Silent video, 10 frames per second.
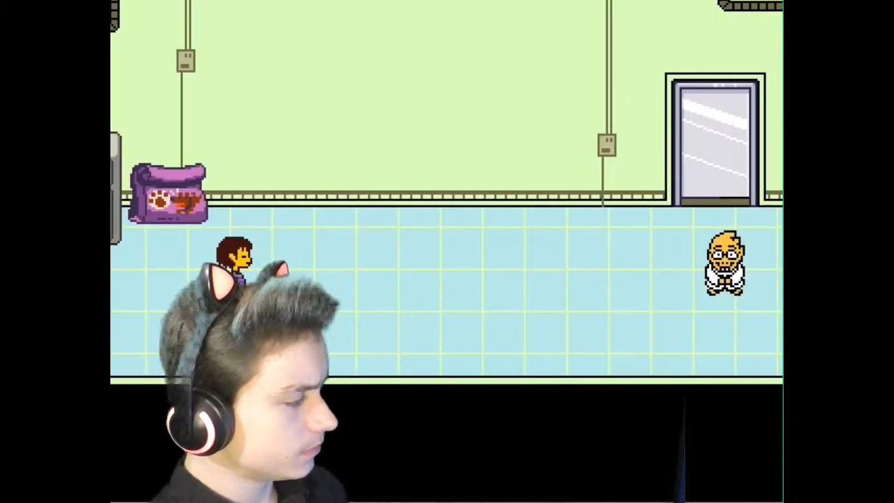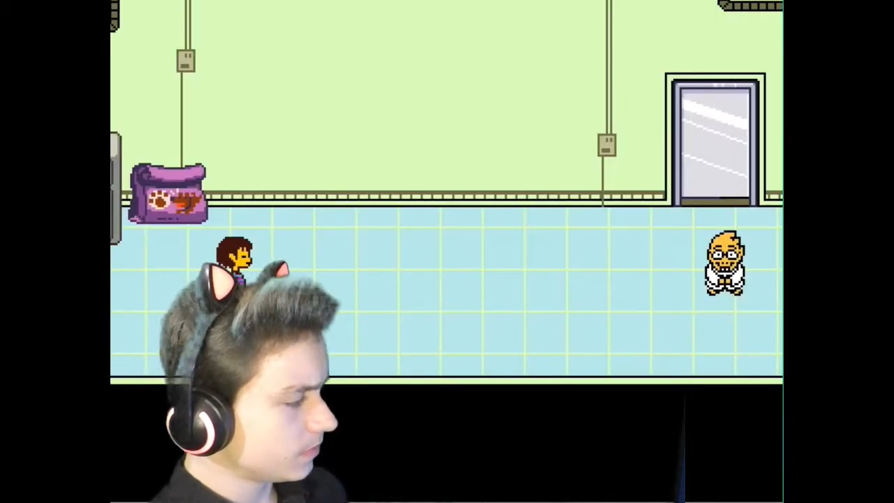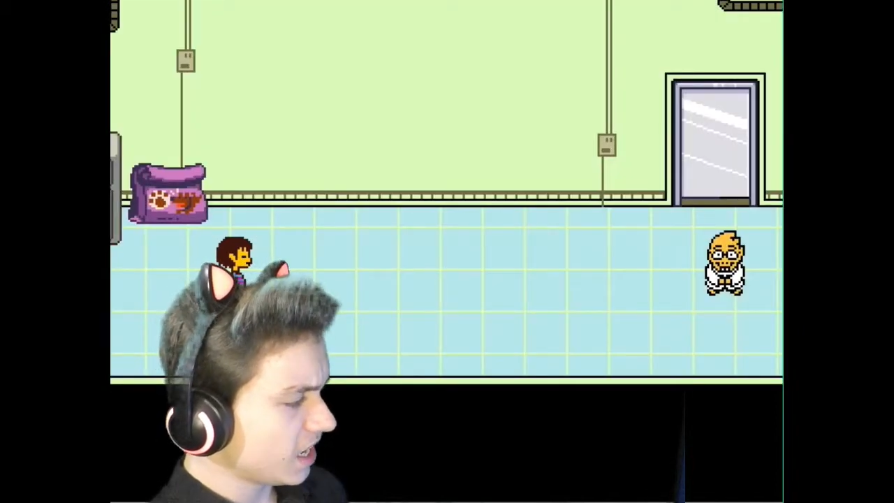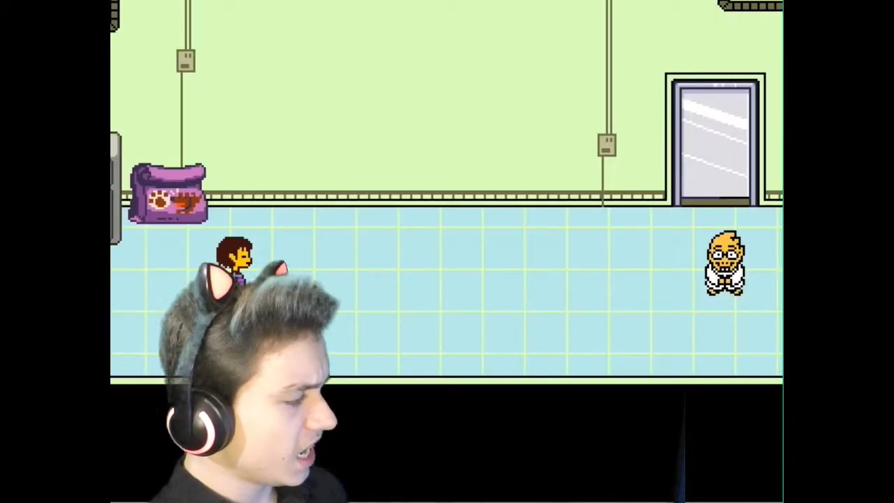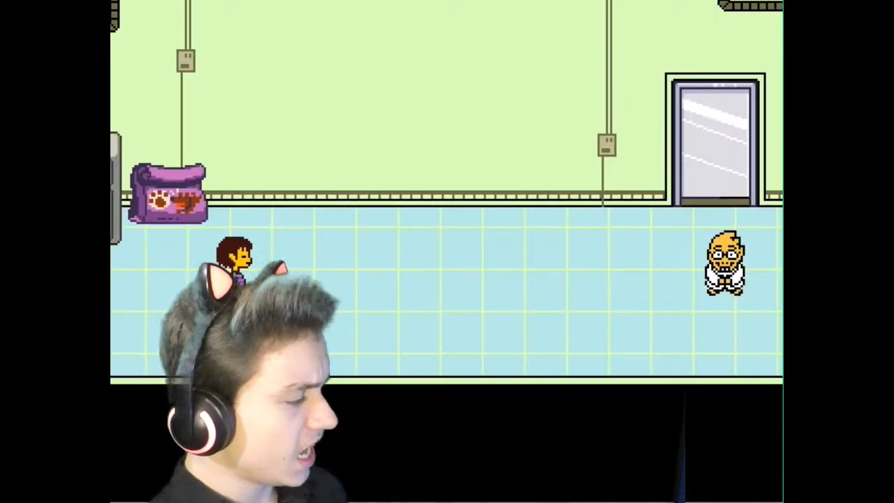
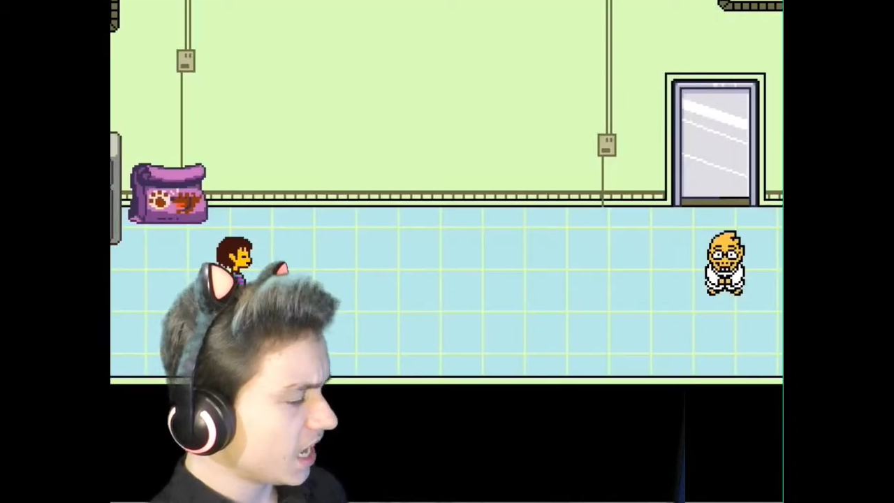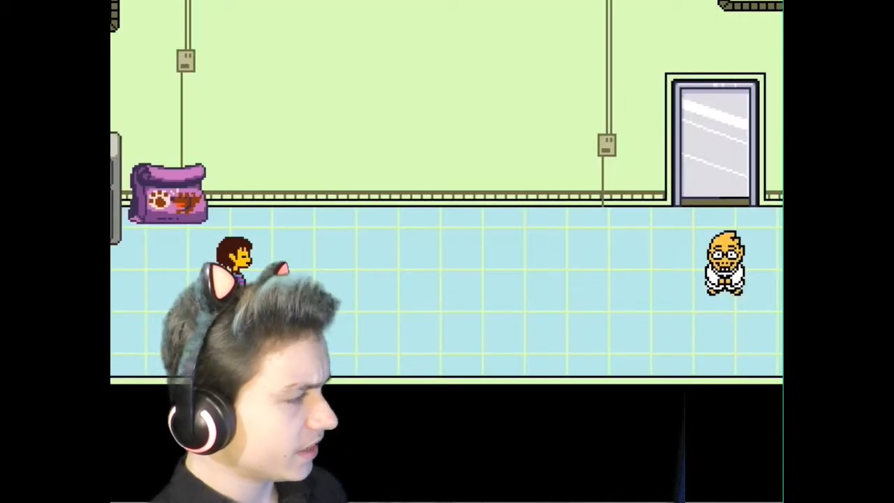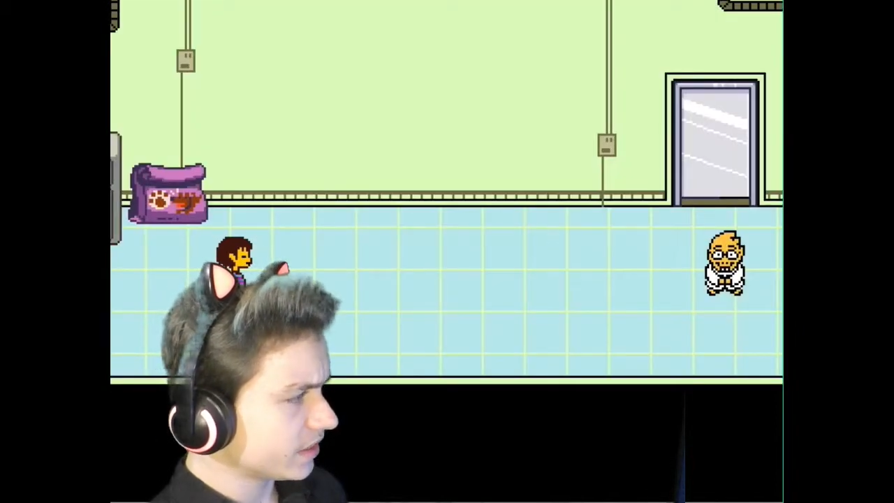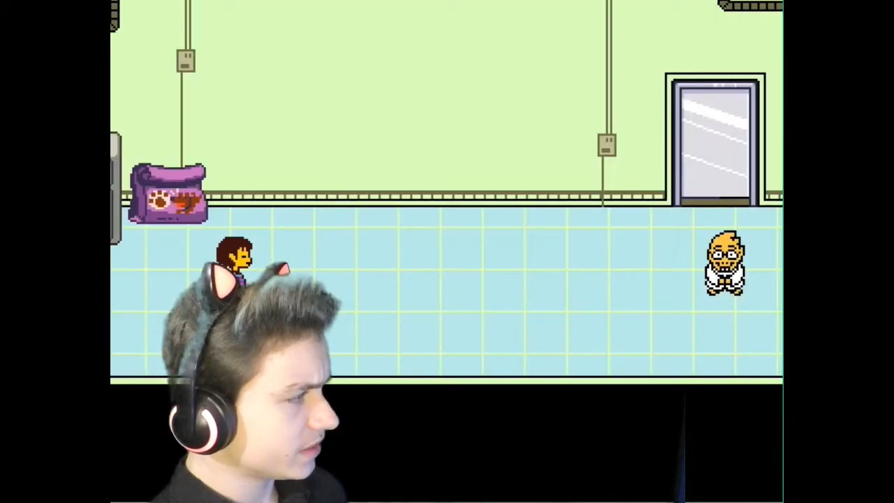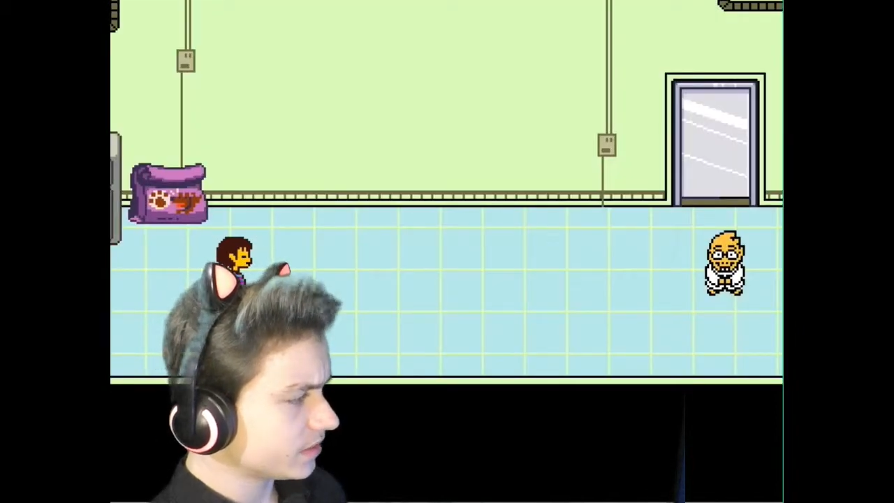
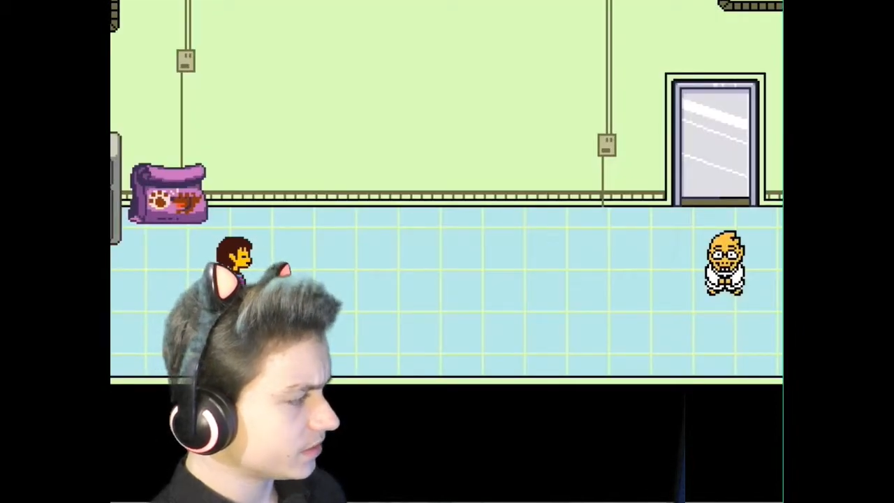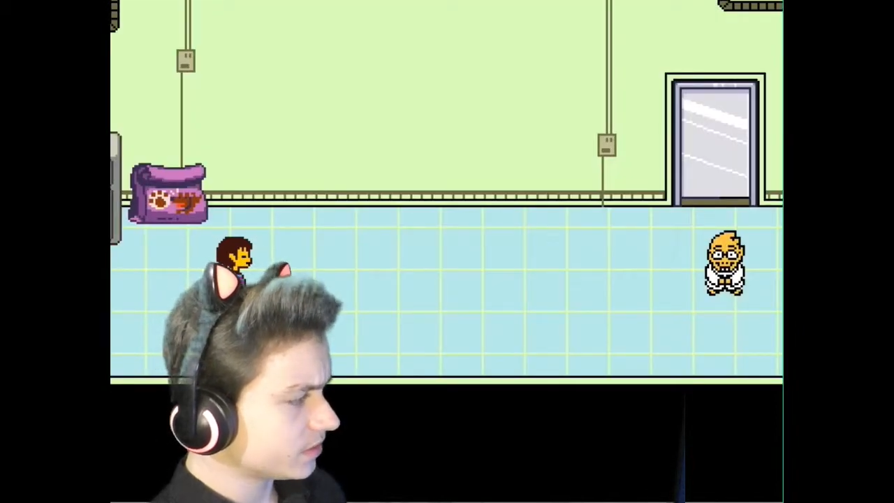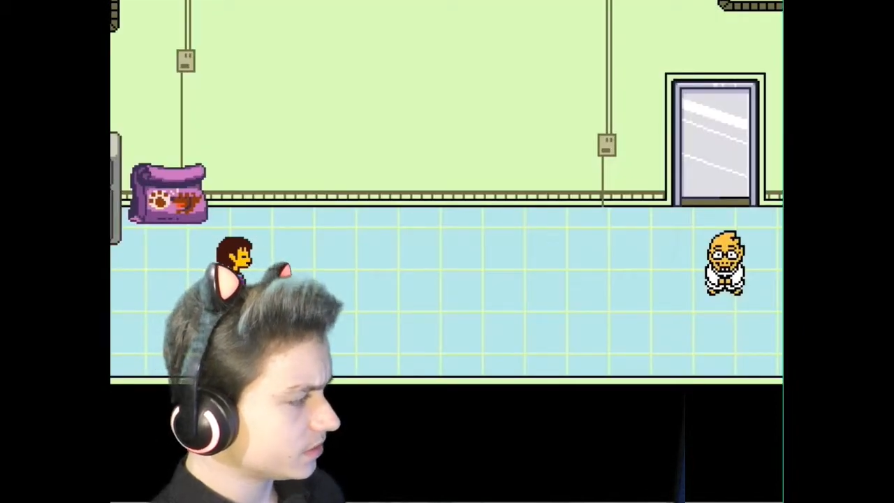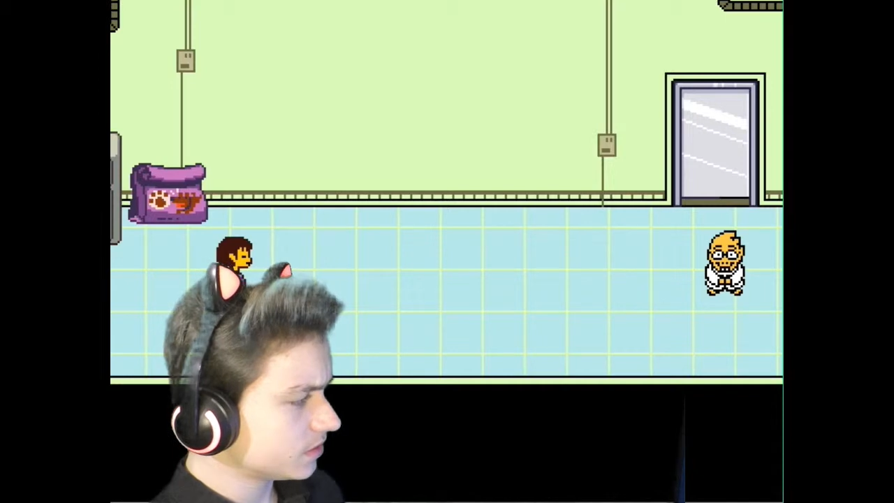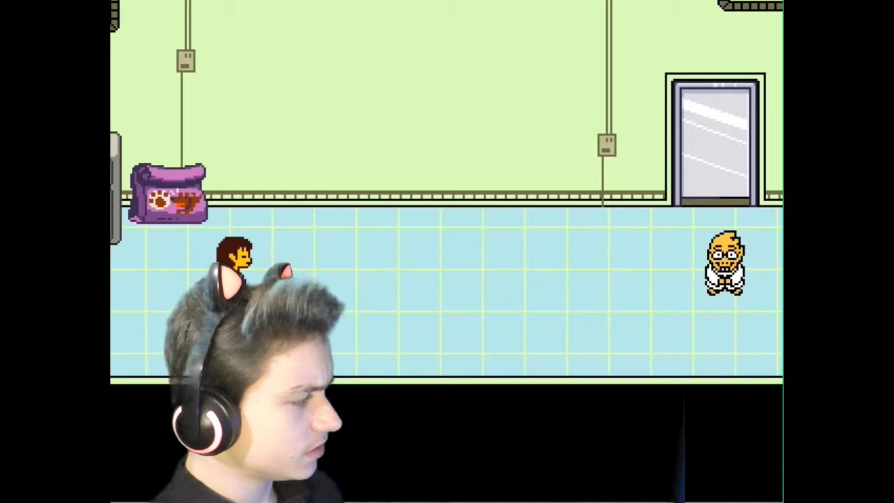Hi.
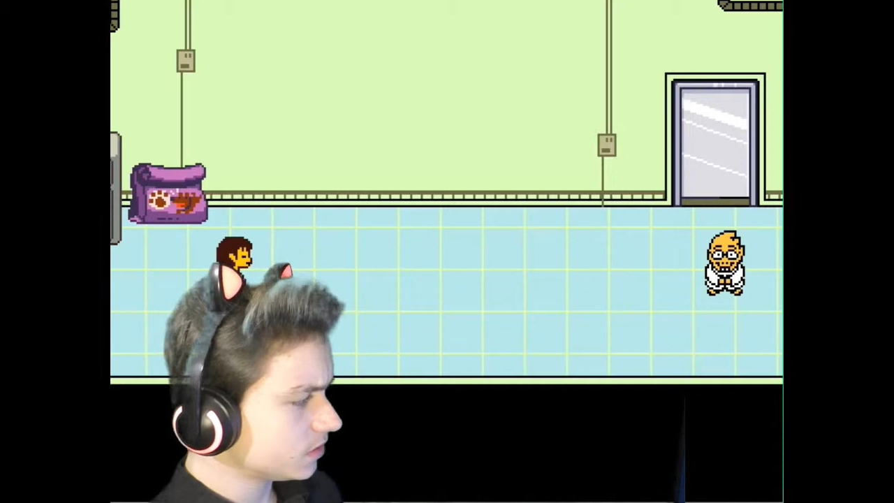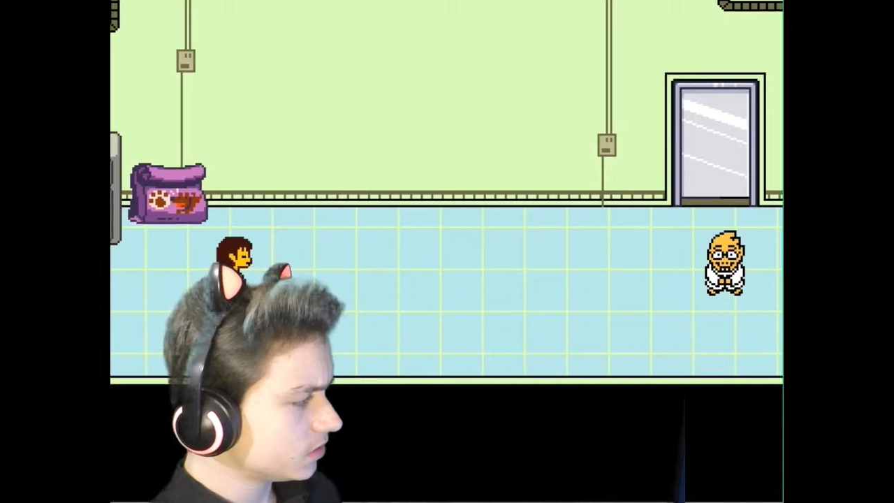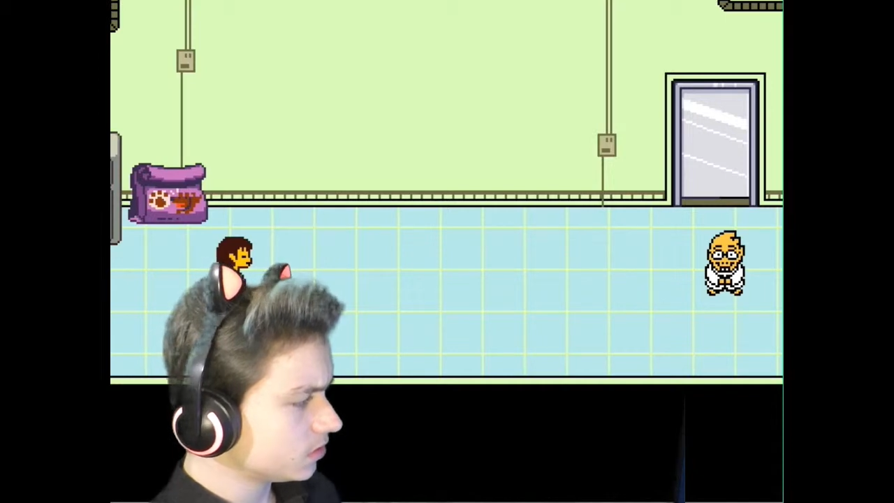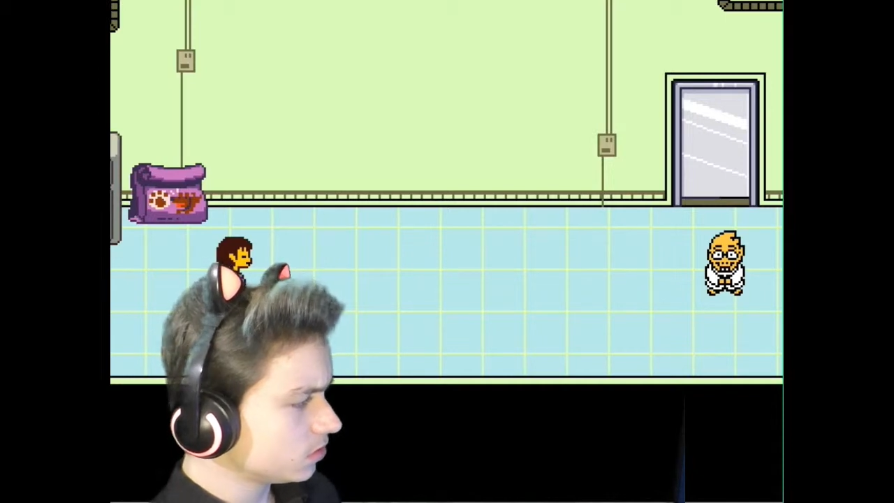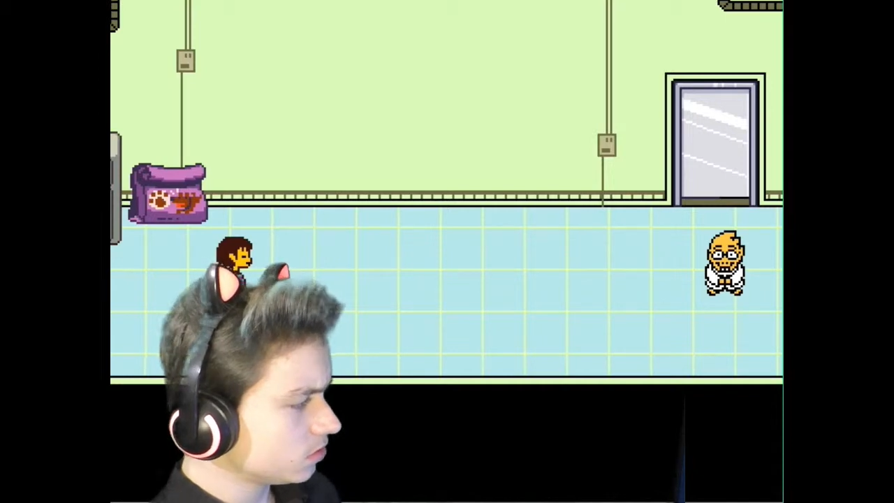
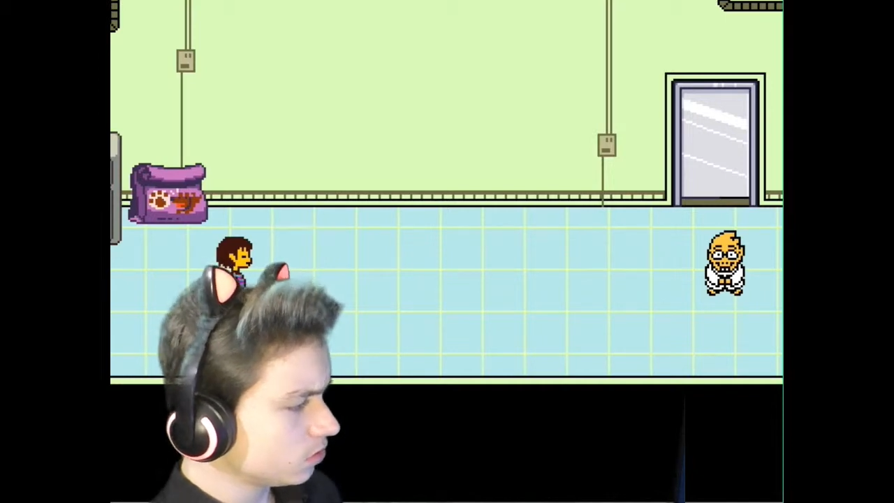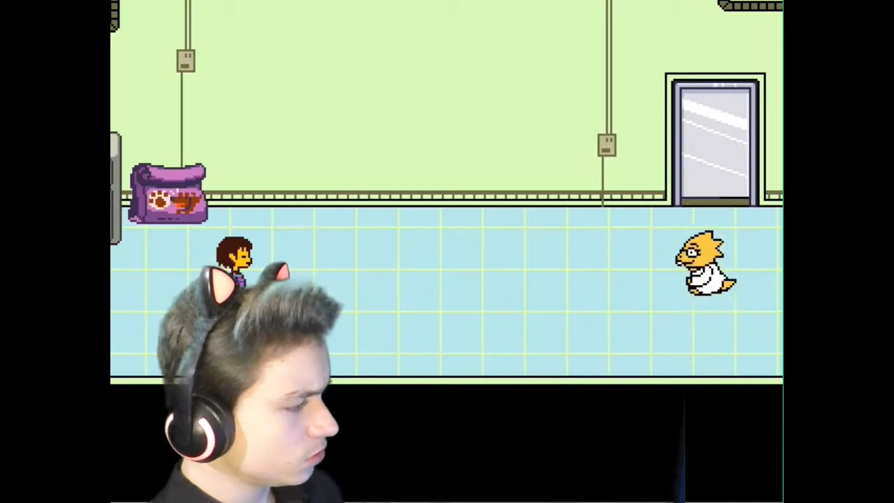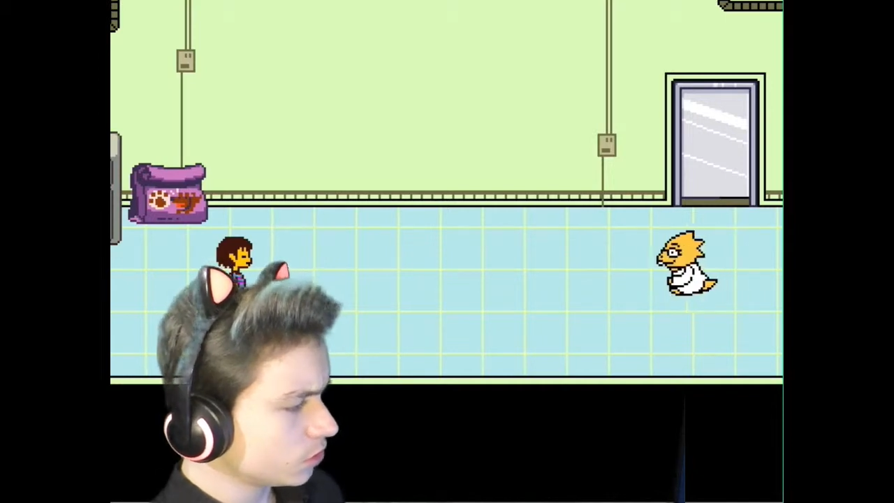Who